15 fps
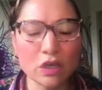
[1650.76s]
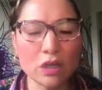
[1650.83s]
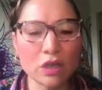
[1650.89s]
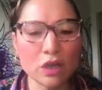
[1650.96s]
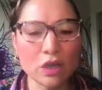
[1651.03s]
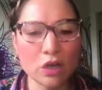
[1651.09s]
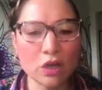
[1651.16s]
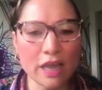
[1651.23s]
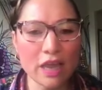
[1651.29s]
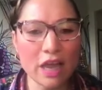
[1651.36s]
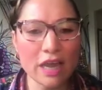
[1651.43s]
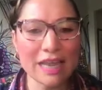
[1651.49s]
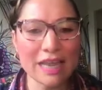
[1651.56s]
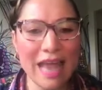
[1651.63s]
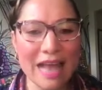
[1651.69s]
C you're cooking
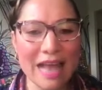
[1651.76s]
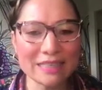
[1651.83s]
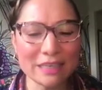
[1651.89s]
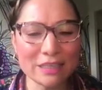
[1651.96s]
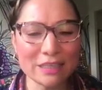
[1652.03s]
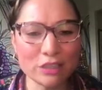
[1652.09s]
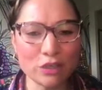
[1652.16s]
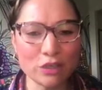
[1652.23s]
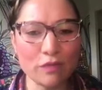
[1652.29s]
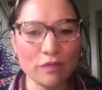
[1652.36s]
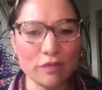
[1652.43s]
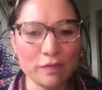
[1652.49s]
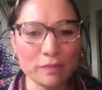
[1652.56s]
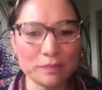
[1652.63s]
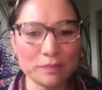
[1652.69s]
on a gas
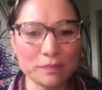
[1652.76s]
stove?